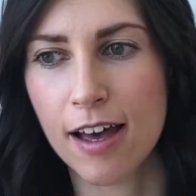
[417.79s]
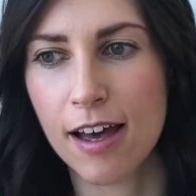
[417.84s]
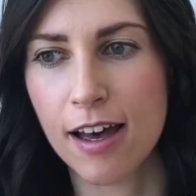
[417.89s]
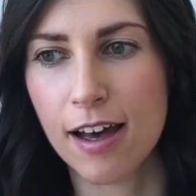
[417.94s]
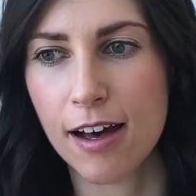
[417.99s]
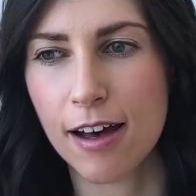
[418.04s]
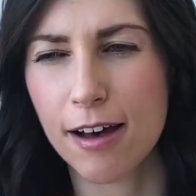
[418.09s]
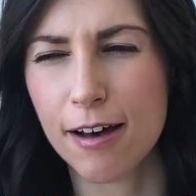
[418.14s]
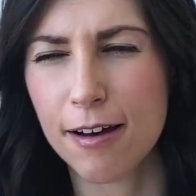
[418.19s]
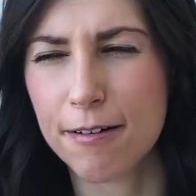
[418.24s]

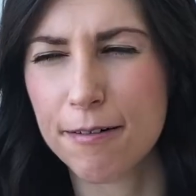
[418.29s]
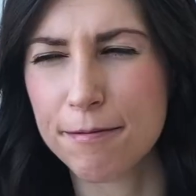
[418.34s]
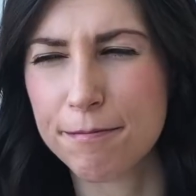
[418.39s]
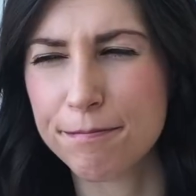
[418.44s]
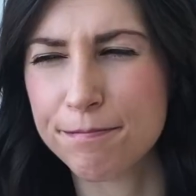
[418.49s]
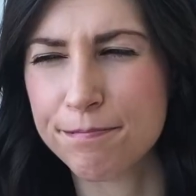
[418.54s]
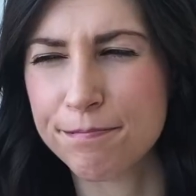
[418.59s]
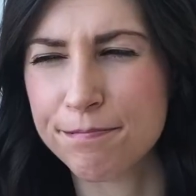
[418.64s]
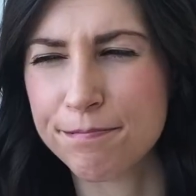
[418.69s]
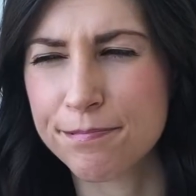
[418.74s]

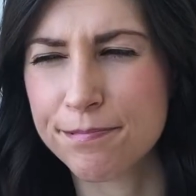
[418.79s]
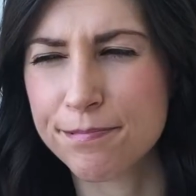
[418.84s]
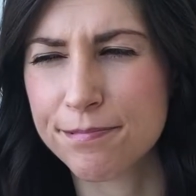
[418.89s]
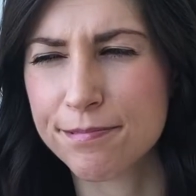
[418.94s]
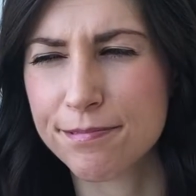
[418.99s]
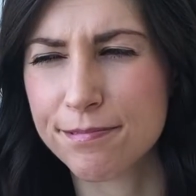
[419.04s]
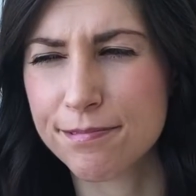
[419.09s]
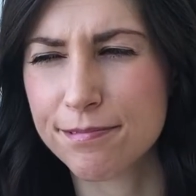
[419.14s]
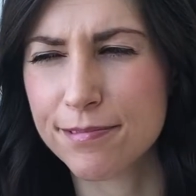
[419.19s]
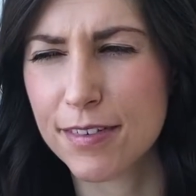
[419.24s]
I
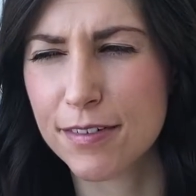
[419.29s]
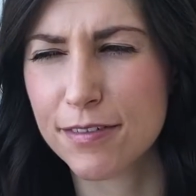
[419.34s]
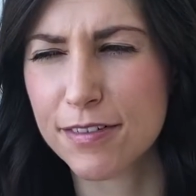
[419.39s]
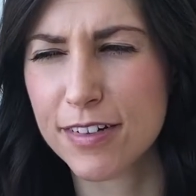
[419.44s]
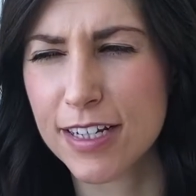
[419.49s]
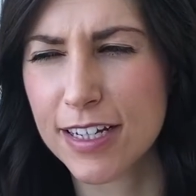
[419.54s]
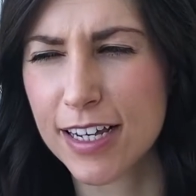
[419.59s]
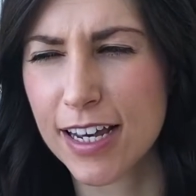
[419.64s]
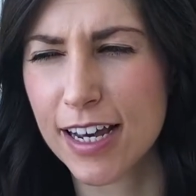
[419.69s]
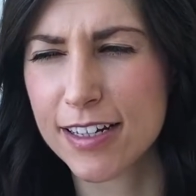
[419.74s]
feel
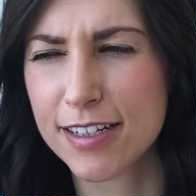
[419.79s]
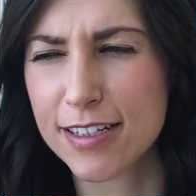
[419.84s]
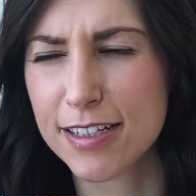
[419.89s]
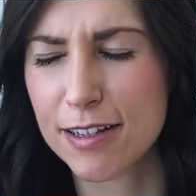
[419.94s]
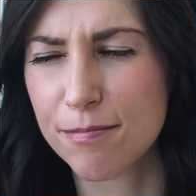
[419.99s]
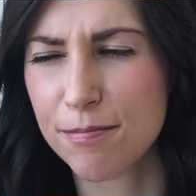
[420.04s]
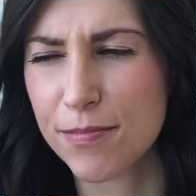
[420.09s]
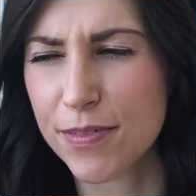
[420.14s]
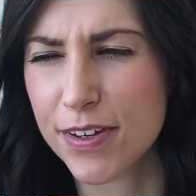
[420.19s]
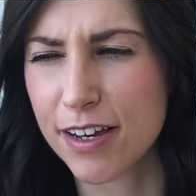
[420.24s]
like I had
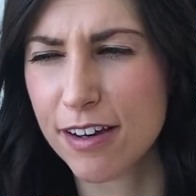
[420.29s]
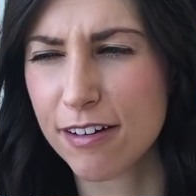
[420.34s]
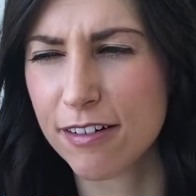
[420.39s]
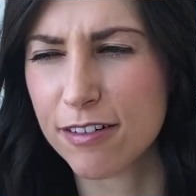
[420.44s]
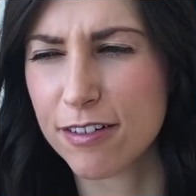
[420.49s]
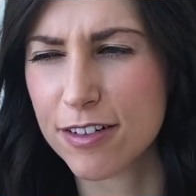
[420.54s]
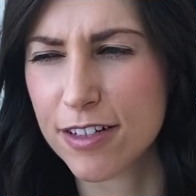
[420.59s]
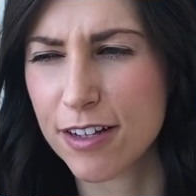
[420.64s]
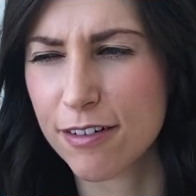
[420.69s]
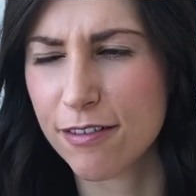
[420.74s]
something
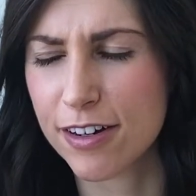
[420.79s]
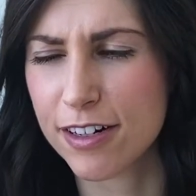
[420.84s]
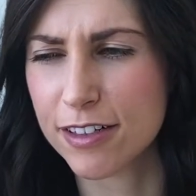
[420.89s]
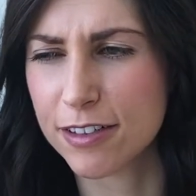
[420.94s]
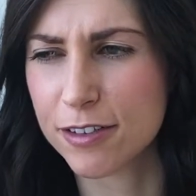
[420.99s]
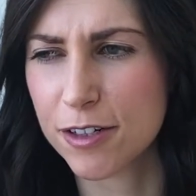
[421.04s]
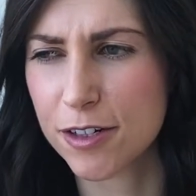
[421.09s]
else I wanted to